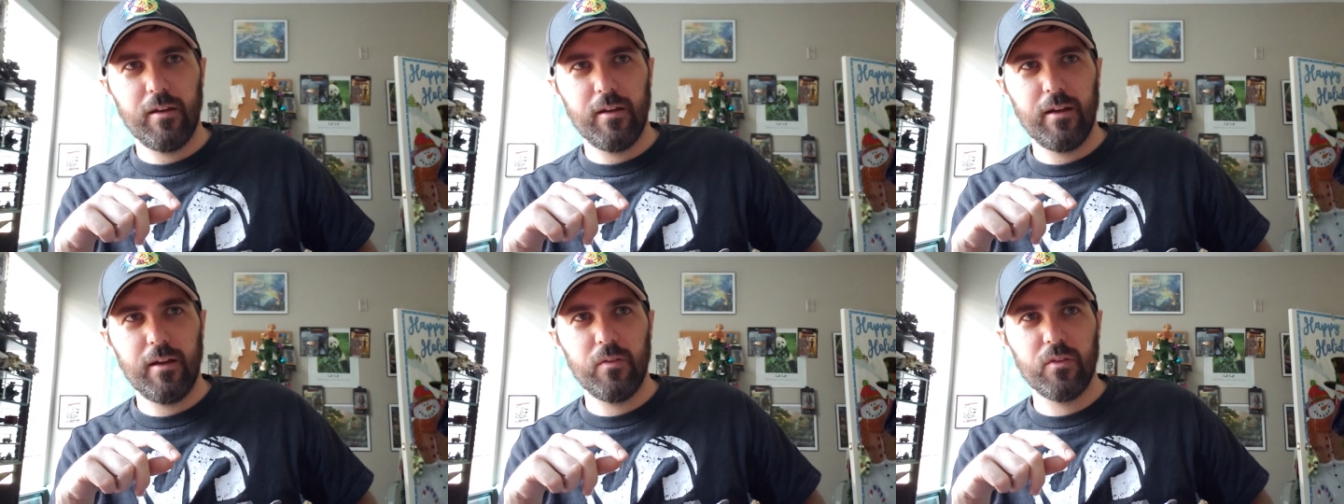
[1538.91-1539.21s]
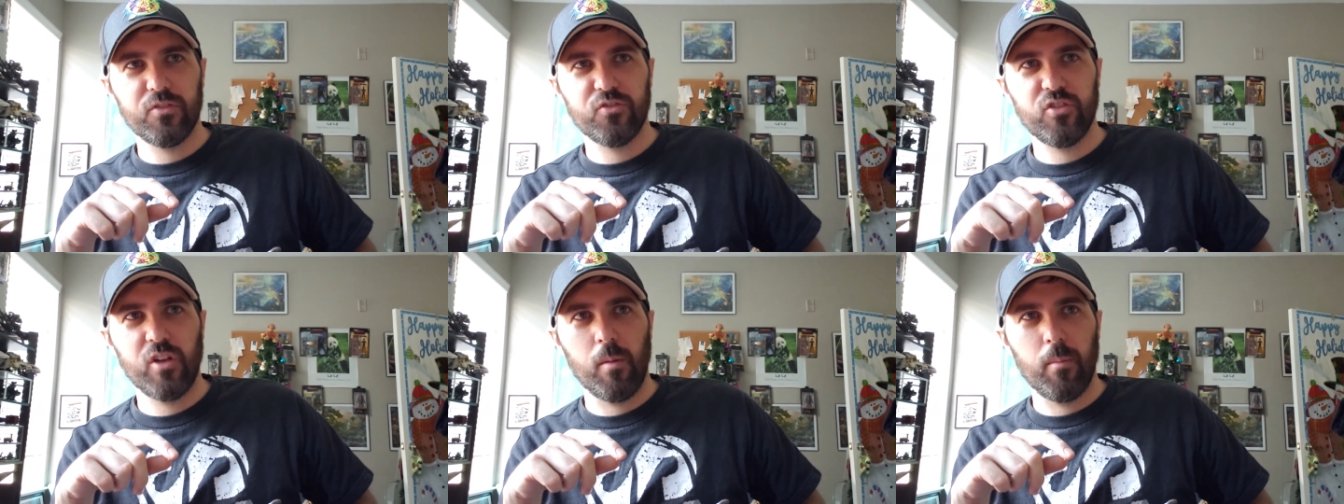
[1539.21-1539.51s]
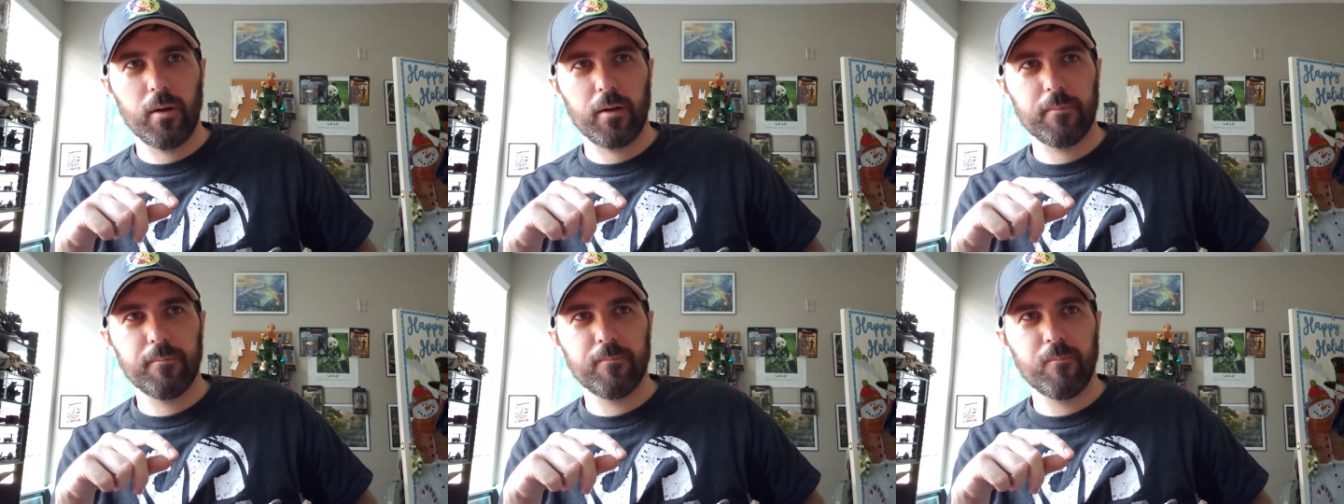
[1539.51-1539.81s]
in the
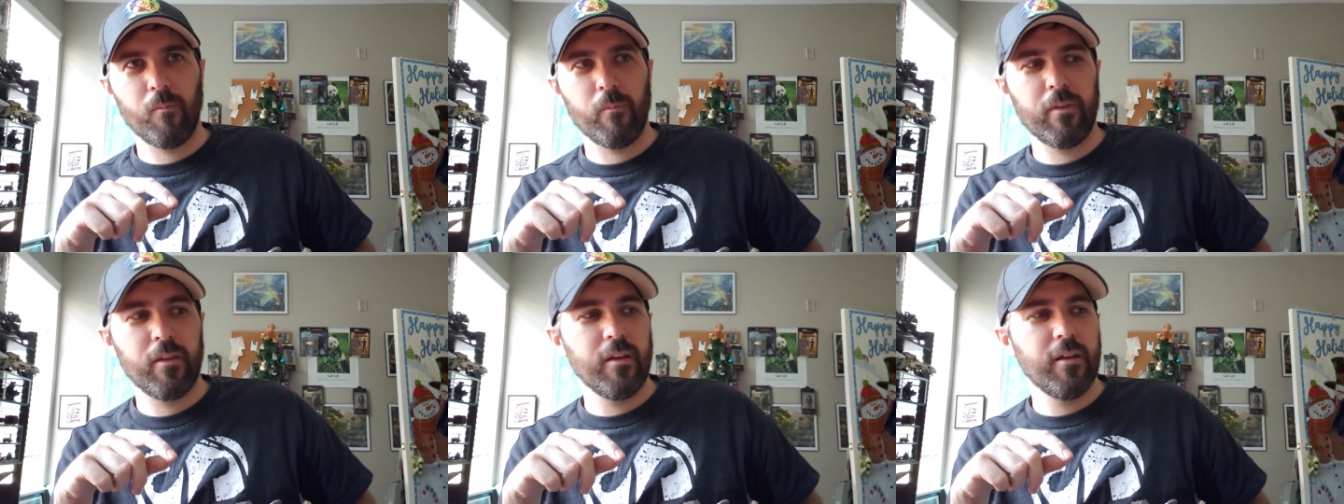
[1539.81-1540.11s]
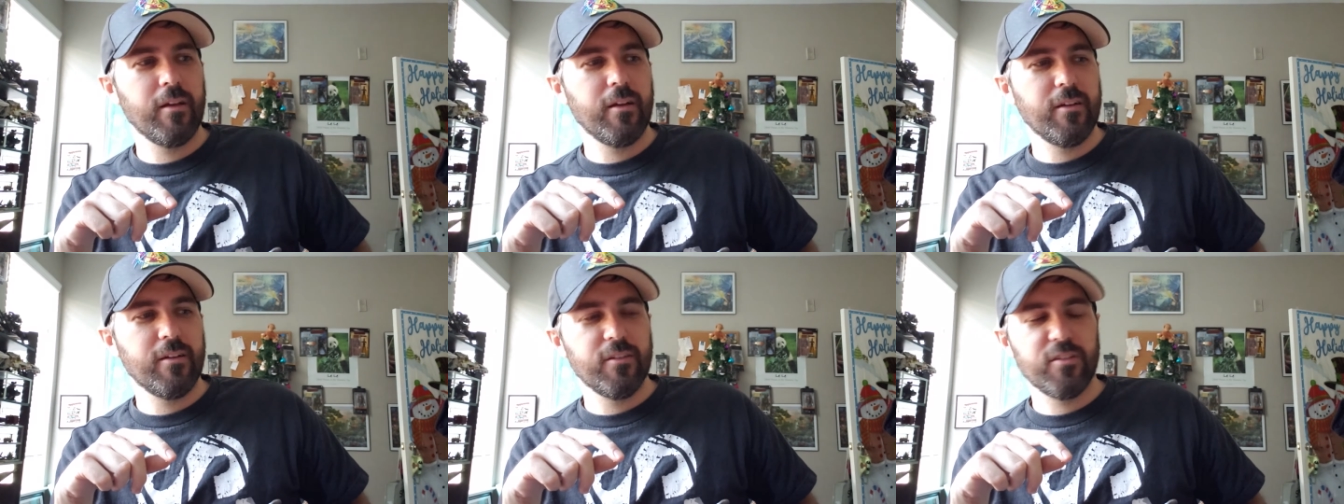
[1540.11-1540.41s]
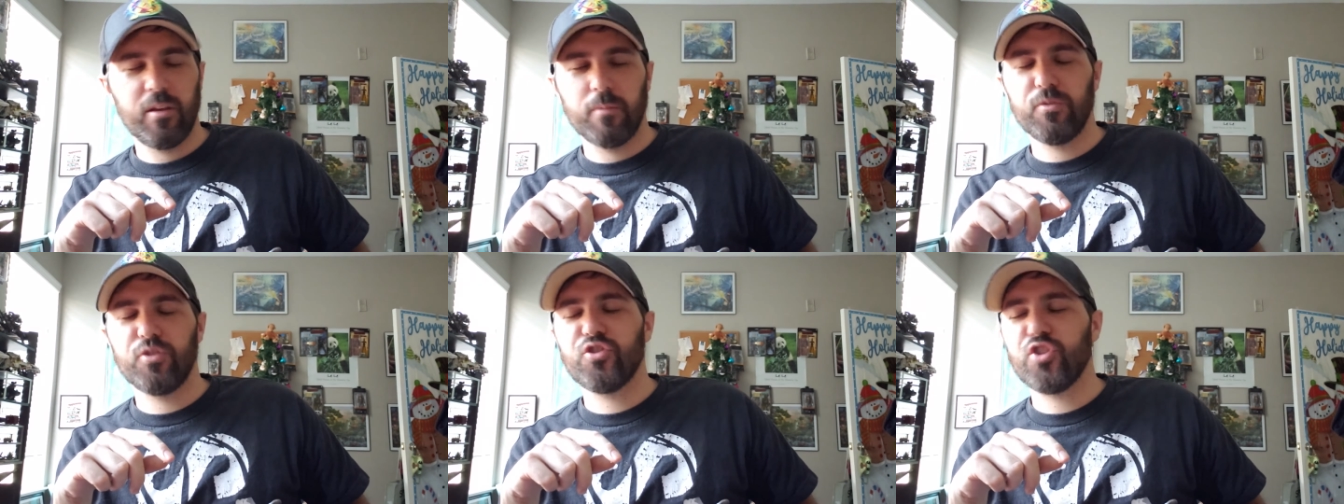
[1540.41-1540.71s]
stomach.
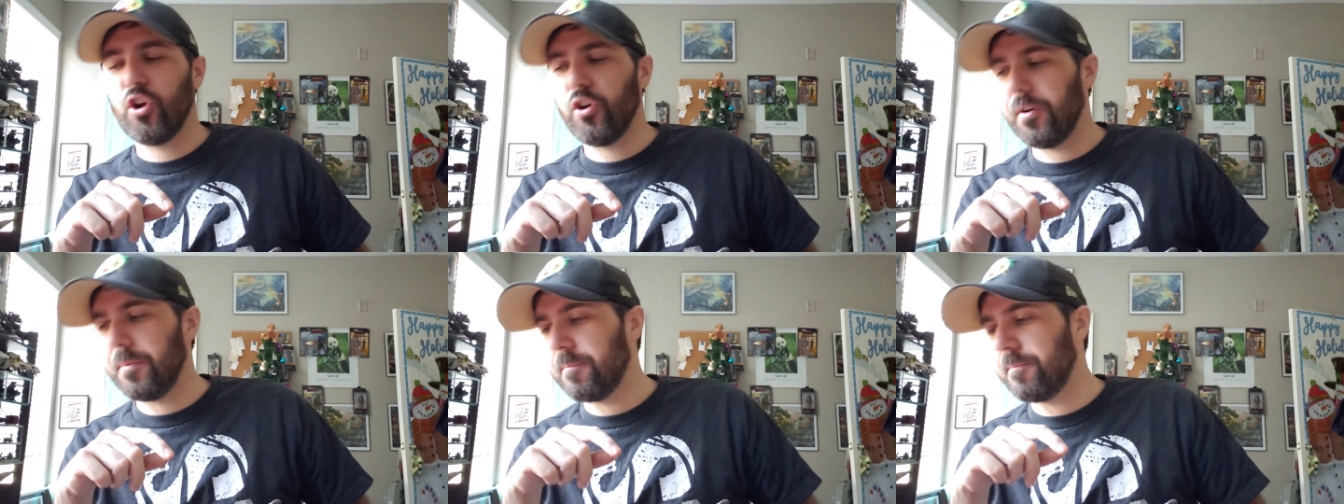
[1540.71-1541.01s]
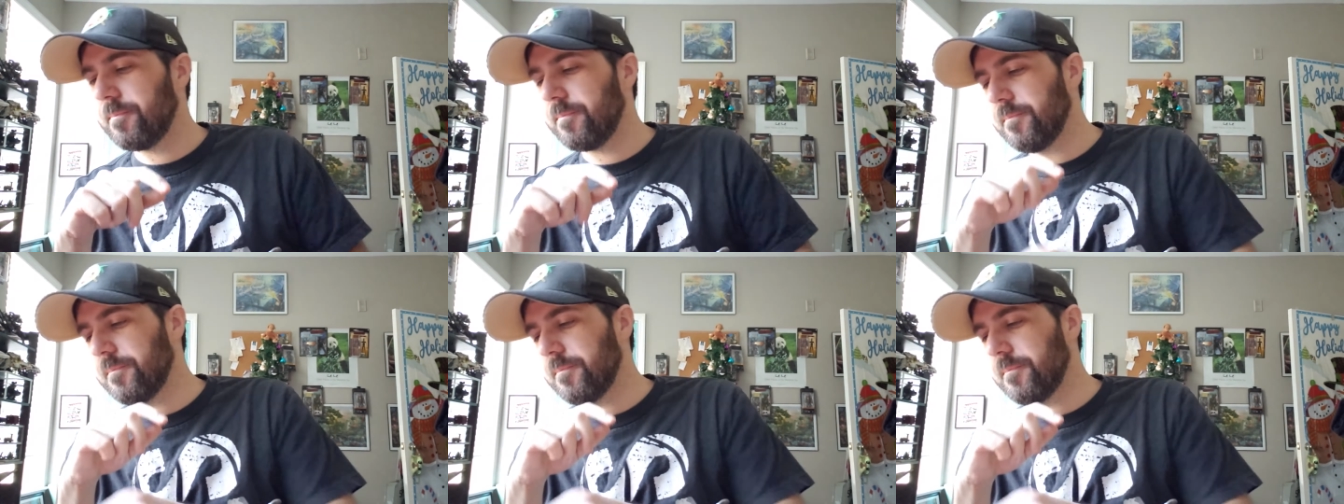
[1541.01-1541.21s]
Something's churning.